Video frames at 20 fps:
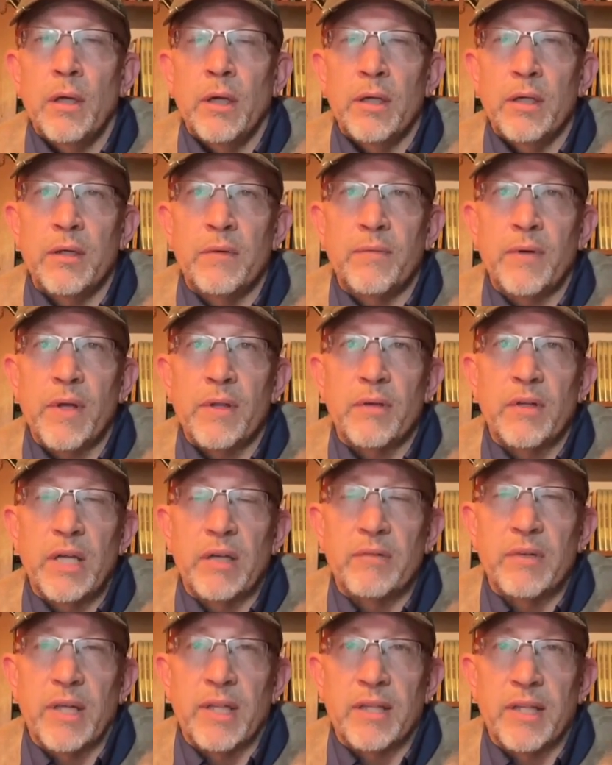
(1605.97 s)
Dear Father in
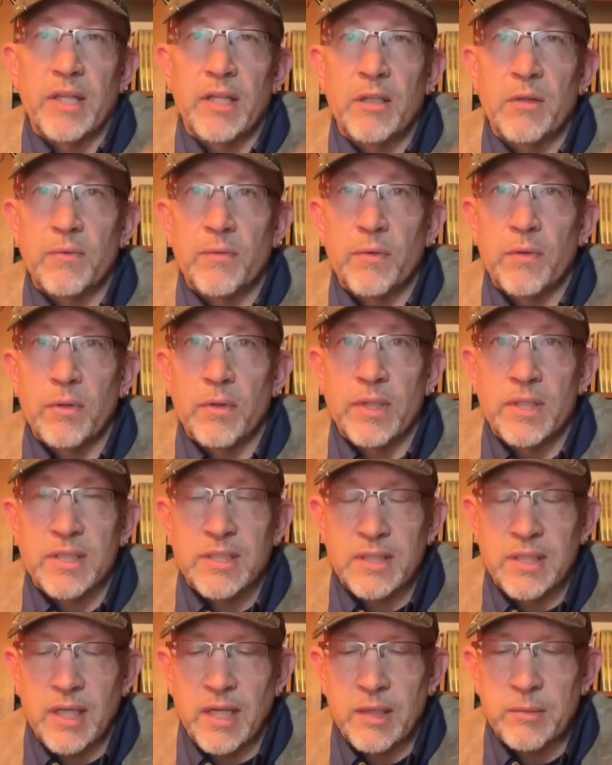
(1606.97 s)
heaven, I thank You for this
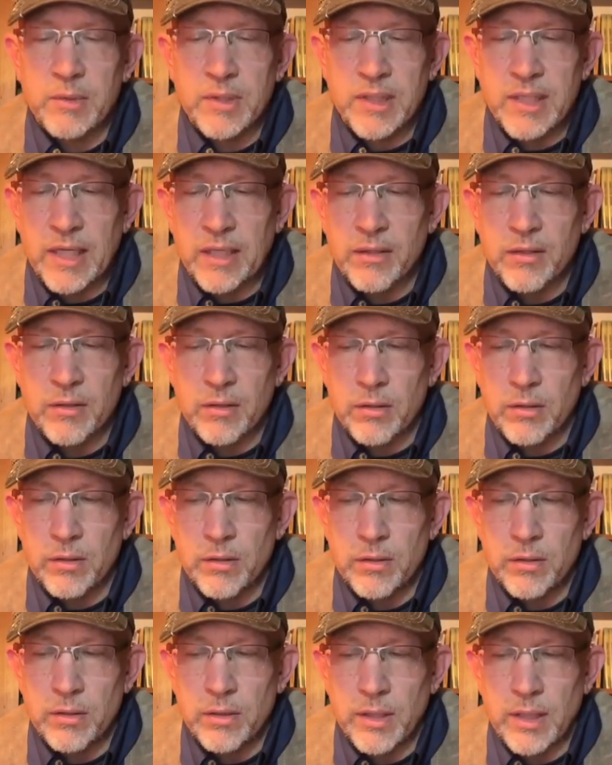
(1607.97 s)
time together,
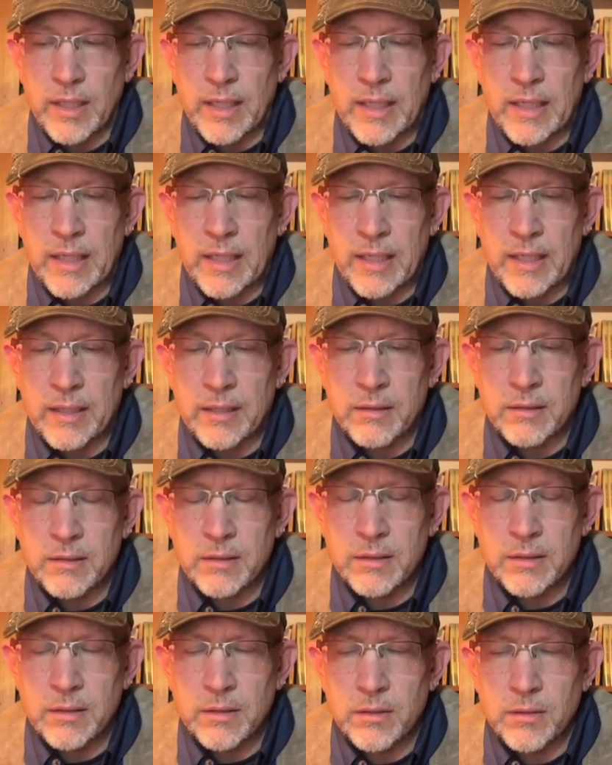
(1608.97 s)

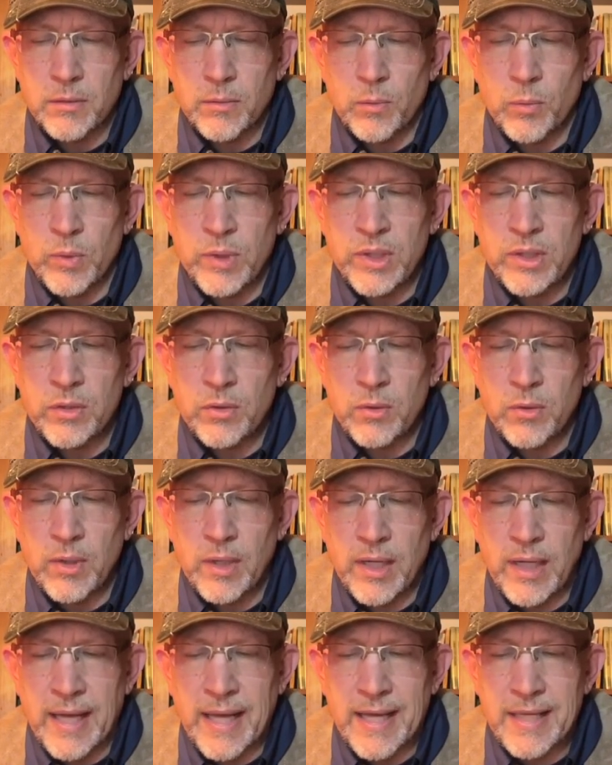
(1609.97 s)
and we do
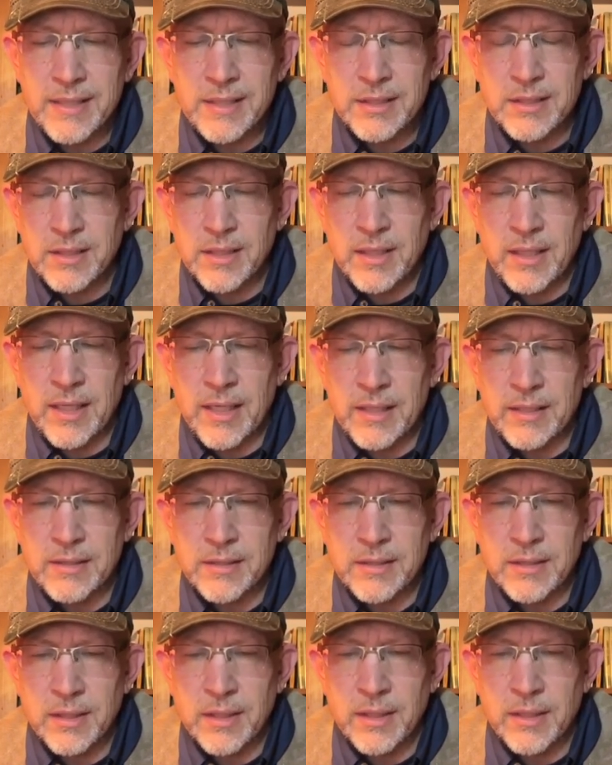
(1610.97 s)
ask that